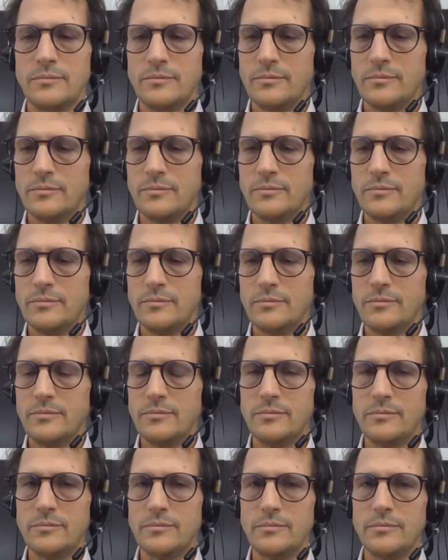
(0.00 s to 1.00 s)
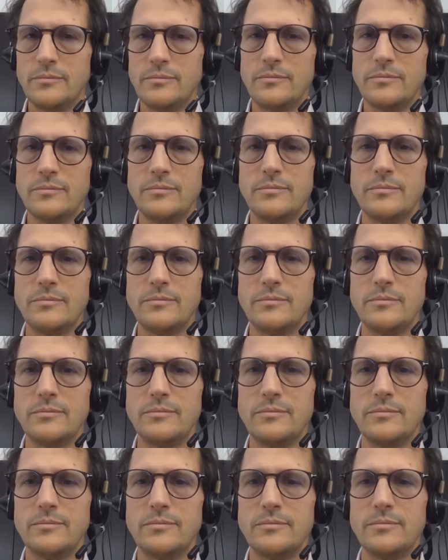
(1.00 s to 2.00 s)

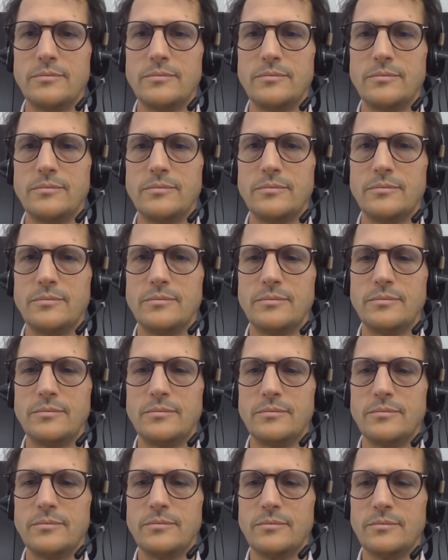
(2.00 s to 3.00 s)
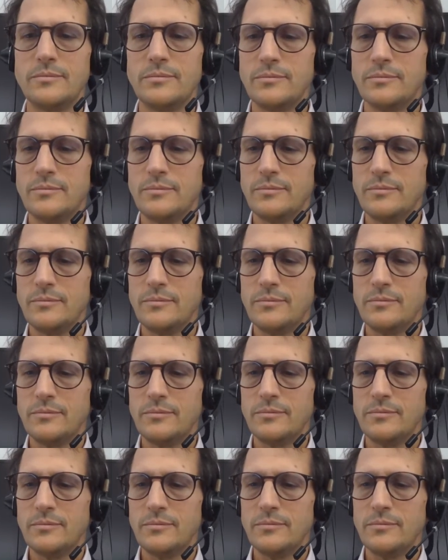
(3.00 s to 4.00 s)

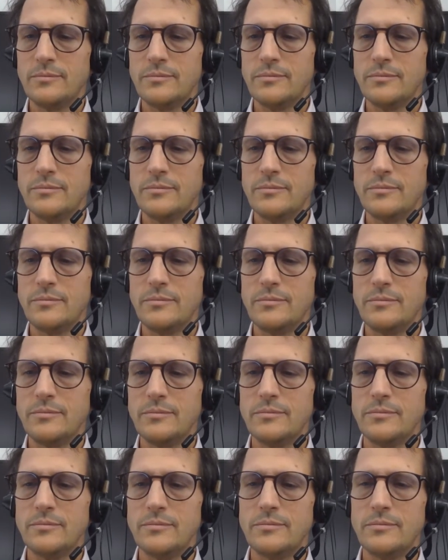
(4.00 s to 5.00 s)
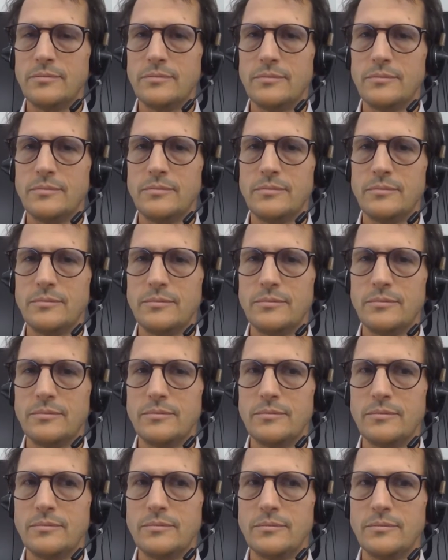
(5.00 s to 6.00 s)

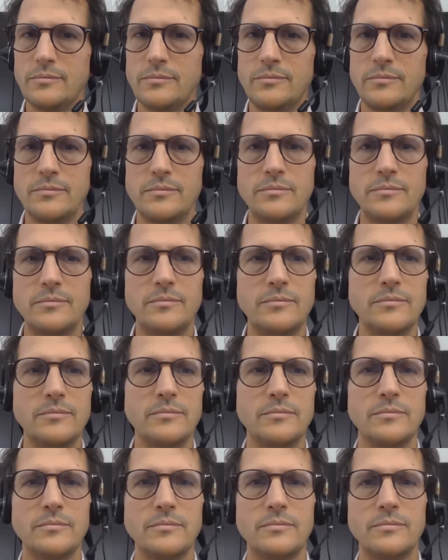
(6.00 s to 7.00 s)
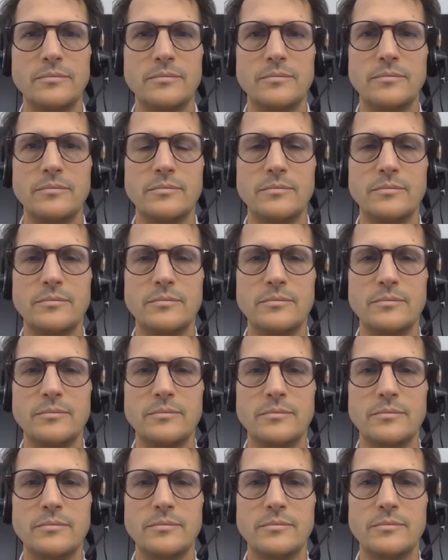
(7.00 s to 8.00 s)
The person shown says nothing.